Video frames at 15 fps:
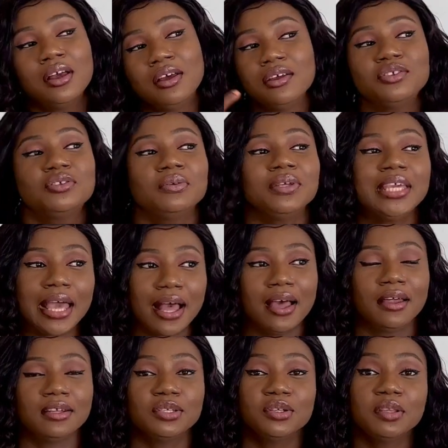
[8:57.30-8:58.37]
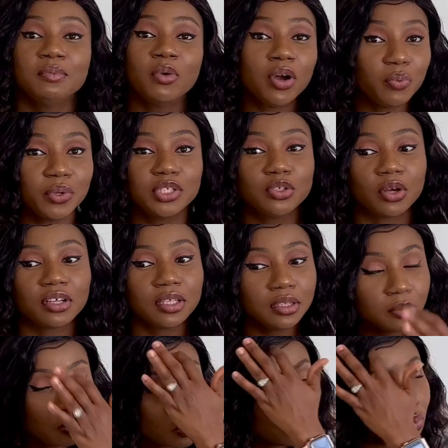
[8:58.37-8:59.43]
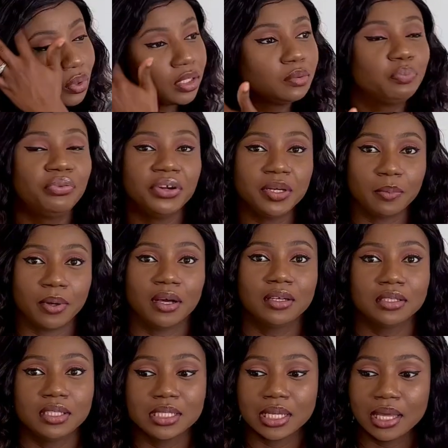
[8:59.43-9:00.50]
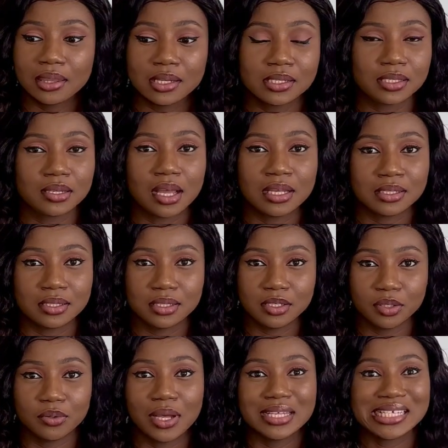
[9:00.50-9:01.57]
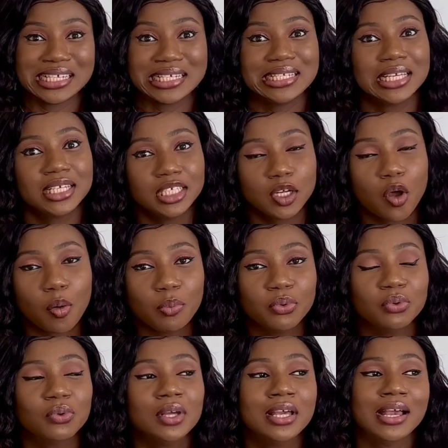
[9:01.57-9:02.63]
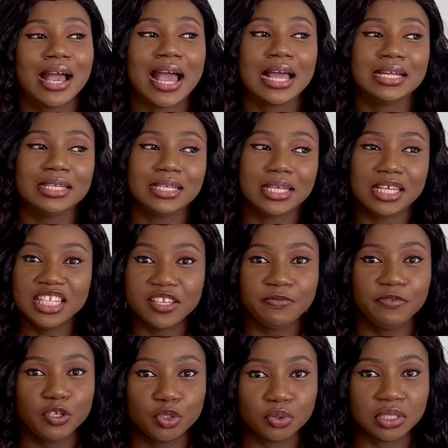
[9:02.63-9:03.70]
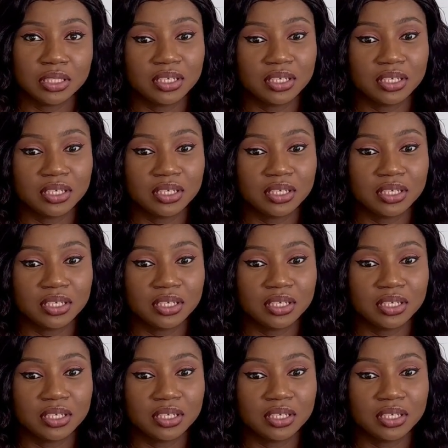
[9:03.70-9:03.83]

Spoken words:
So yeah, so the more we talk, the more we prayed about it together as an intending couple and individually,